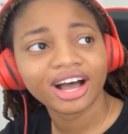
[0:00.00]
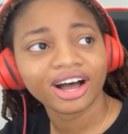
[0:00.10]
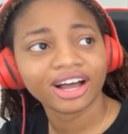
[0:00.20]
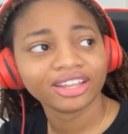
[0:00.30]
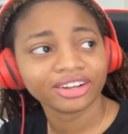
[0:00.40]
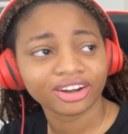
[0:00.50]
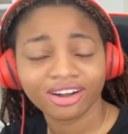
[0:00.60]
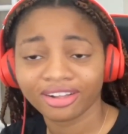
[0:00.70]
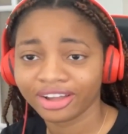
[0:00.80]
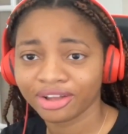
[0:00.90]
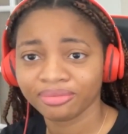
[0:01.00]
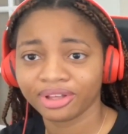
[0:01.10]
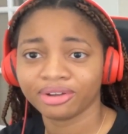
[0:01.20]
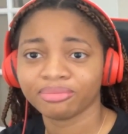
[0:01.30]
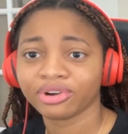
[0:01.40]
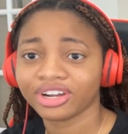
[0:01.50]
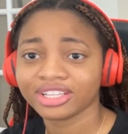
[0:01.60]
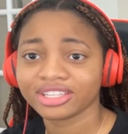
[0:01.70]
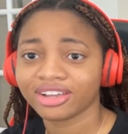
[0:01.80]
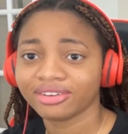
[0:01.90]
They're calling him the
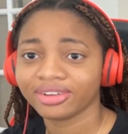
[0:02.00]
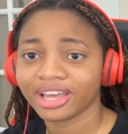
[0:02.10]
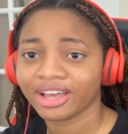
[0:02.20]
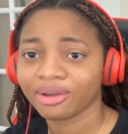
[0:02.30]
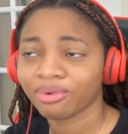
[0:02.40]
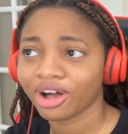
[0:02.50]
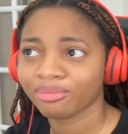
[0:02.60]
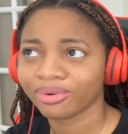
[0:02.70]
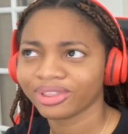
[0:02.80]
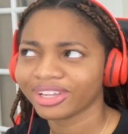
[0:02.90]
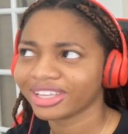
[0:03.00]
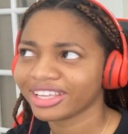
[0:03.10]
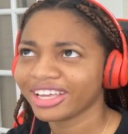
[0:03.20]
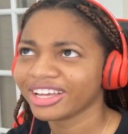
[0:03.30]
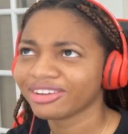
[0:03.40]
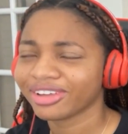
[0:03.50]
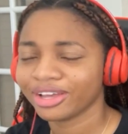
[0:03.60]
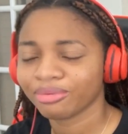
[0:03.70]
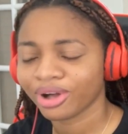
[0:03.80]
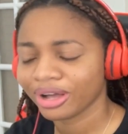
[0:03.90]
Prince of K-Pop or the King of
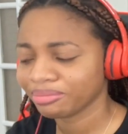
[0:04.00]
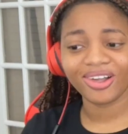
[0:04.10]
K-Pop.